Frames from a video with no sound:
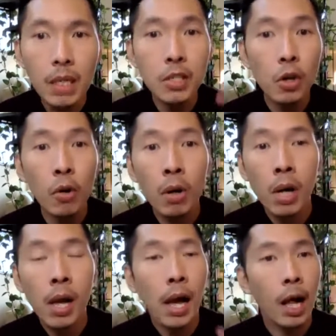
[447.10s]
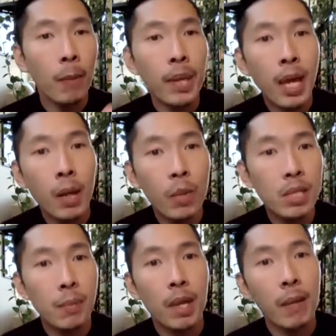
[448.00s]
So I'll begin with
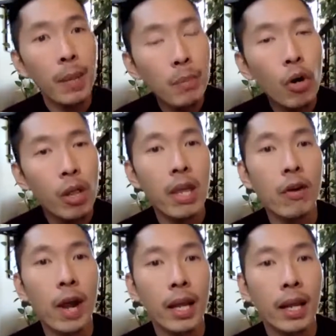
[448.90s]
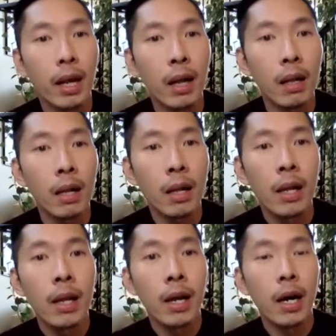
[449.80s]
something a bit more theoretical,
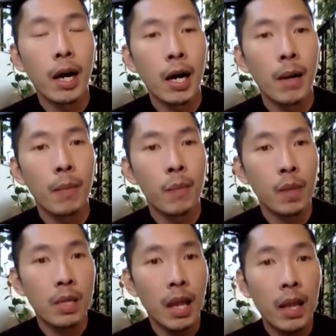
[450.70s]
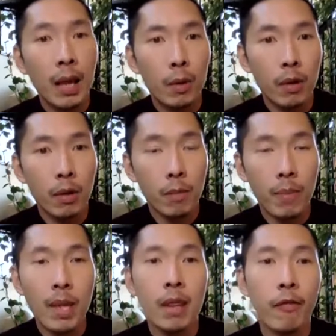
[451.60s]
and that will
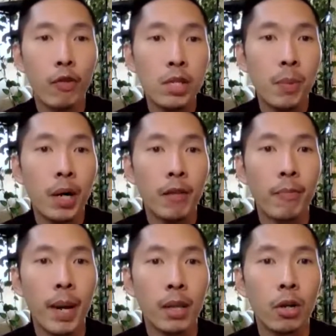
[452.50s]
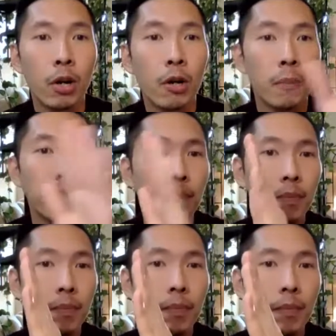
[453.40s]
be the first part of my talk.
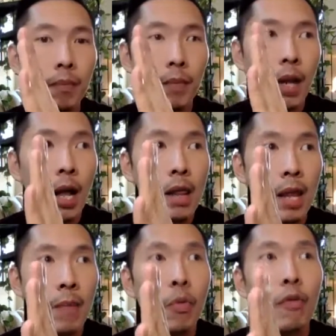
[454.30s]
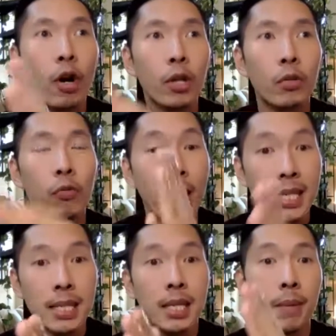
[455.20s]
I'll then move on to
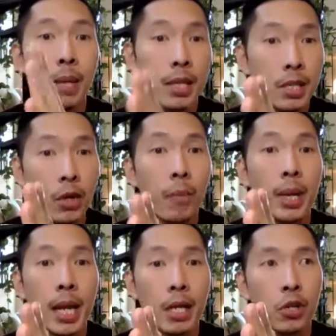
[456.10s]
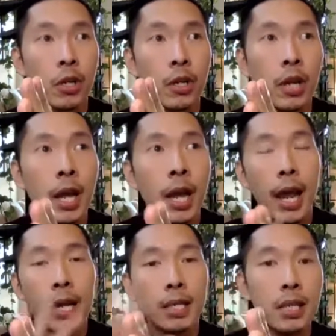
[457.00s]
racism and discrimination
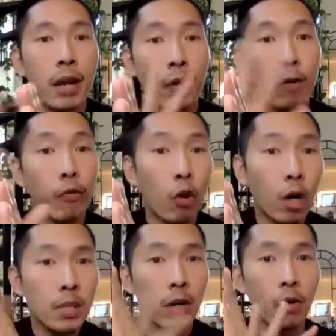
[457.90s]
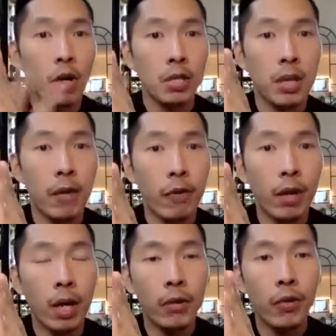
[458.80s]
in its different forms across
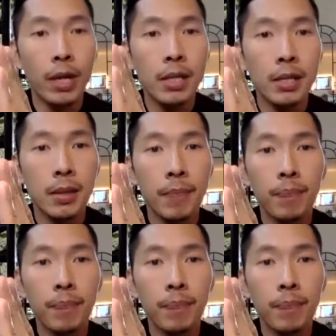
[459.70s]
different countries.